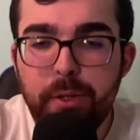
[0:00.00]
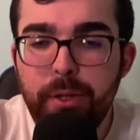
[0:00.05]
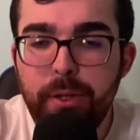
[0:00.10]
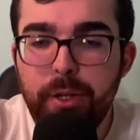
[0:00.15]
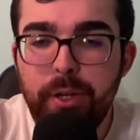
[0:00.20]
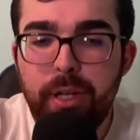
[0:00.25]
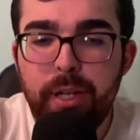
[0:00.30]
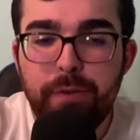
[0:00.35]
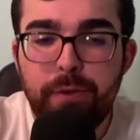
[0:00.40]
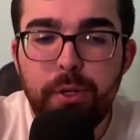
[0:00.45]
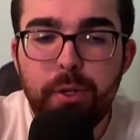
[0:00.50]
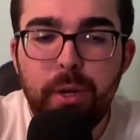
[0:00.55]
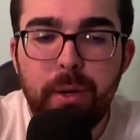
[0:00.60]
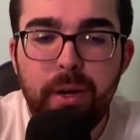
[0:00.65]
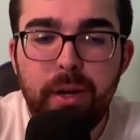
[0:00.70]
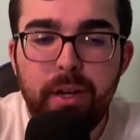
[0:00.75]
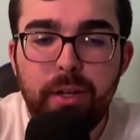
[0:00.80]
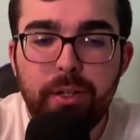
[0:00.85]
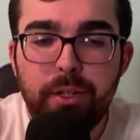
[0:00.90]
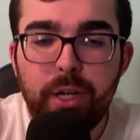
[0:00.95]
if
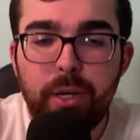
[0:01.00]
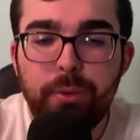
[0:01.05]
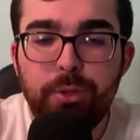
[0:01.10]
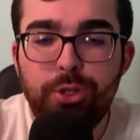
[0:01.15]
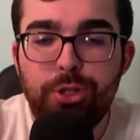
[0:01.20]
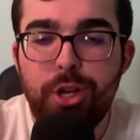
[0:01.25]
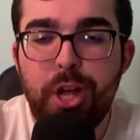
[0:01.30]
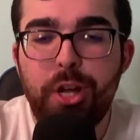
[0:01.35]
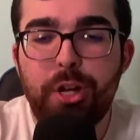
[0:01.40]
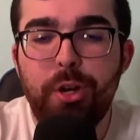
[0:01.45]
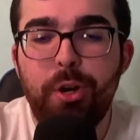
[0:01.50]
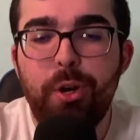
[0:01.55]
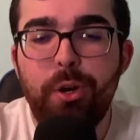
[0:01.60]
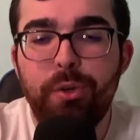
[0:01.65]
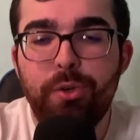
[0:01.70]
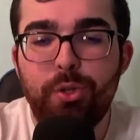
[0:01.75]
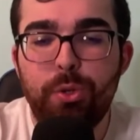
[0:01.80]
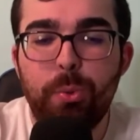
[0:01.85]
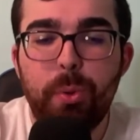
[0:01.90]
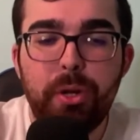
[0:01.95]
you go check
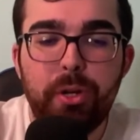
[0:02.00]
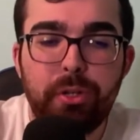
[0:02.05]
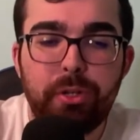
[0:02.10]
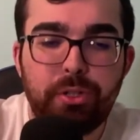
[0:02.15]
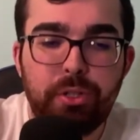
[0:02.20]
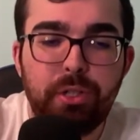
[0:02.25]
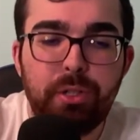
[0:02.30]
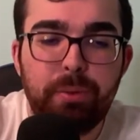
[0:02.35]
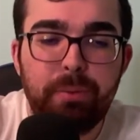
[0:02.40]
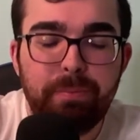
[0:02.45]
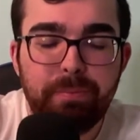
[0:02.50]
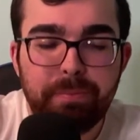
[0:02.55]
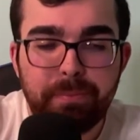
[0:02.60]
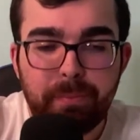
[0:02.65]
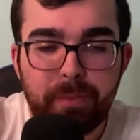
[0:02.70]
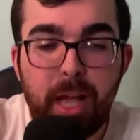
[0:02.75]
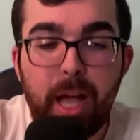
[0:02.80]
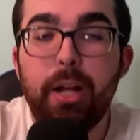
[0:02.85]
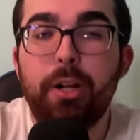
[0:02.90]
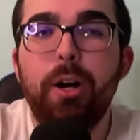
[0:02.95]
on Twitter too,
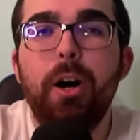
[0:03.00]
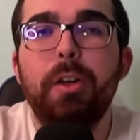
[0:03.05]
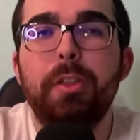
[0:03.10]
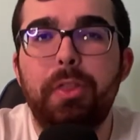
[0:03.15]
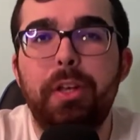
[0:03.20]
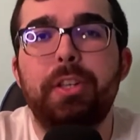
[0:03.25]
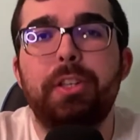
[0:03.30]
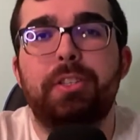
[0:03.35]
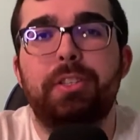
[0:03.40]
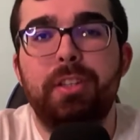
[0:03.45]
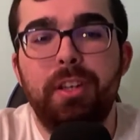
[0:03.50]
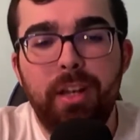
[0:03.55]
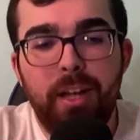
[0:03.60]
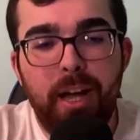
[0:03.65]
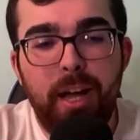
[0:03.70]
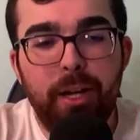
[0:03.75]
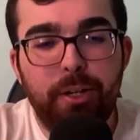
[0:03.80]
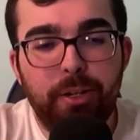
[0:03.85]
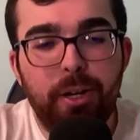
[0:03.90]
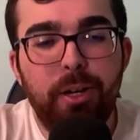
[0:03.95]
I called this.
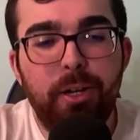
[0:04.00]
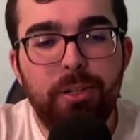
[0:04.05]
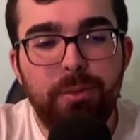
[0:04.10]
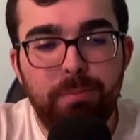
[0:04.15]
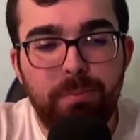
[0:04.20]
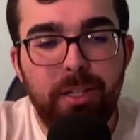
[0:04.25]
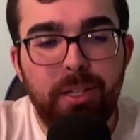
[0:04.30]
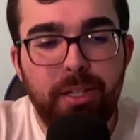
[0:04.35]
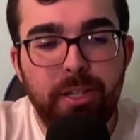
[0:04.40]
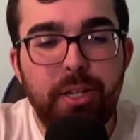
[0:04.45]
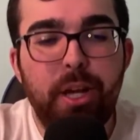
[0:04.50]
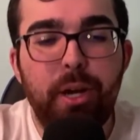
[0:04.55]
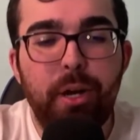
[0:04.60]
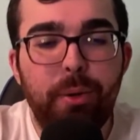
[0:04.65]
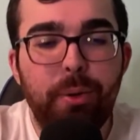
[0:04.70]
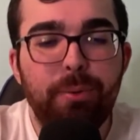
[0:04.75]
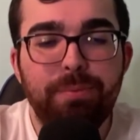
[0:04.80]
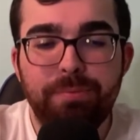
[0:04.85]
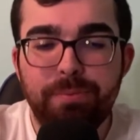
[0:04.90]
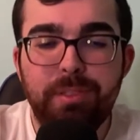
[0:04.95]
I called, you
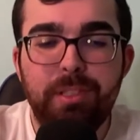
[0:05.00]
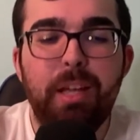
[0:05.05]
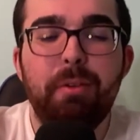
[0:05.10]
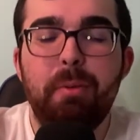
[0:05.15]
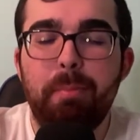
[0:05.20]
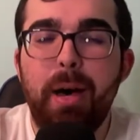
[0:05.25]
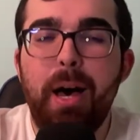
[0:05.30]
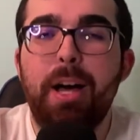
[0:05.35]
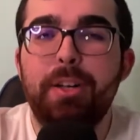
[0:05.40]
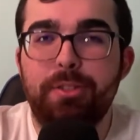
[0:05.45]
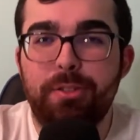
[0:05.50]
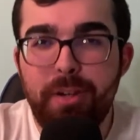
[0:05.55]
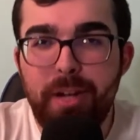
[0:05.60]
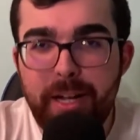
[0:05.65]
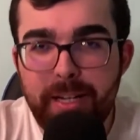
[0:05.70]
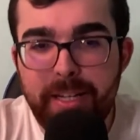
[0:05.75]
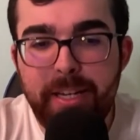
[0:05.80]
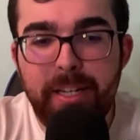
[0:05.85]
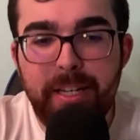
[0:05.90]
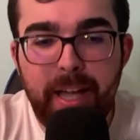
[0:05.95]
know, David
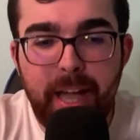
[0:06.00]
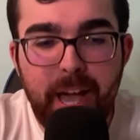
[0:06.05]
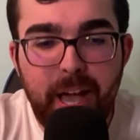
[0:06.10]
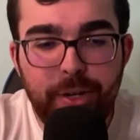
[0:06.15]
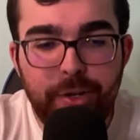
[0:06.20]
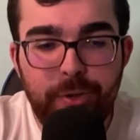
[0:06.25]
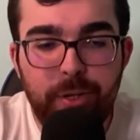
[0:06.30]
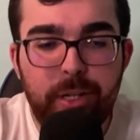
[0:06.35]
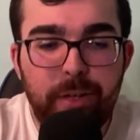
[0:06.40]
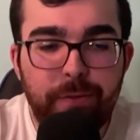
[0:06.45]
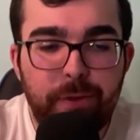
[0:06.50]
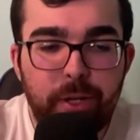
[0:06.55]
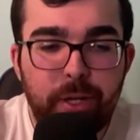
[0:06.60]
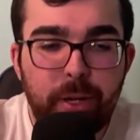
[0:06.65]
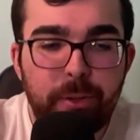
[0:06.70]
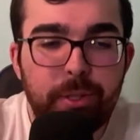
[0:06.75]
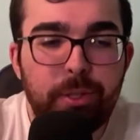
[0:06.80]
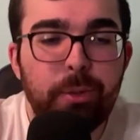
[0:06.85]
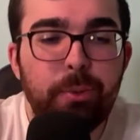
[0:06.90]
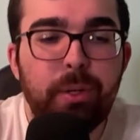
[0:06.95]
Pasternak getting a hat trick. If you
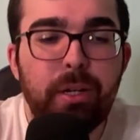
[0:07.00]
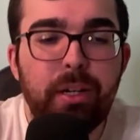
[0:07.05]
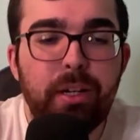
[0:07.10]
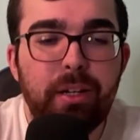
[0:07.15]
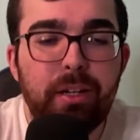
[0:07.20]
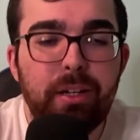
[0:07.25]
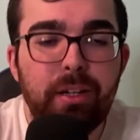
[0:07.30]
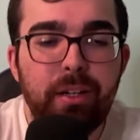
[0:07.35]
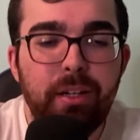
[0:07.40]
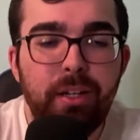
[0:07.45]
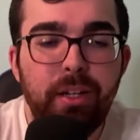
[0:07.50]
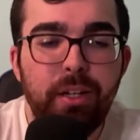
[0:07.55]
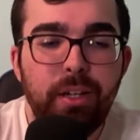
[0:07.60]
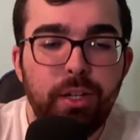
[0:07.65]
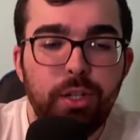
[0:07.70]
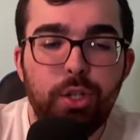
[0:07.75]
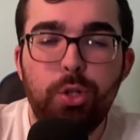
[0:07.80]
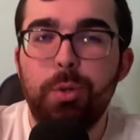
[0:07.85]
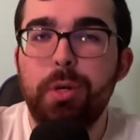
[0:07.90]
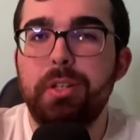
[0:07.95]
go to
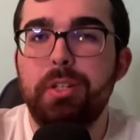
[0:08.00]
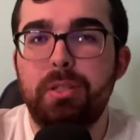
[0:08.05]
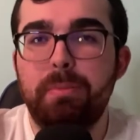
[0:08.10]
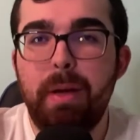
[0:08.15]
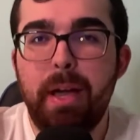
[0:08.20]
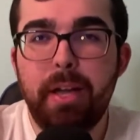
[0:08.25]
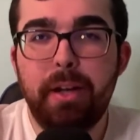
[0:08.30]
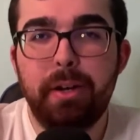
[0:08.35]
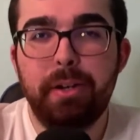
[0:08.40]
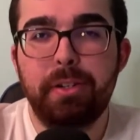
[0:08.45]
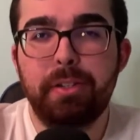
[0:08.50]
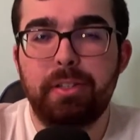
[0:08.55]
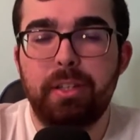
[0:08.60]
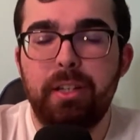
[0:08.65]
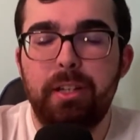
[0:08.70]
Chris Mayer's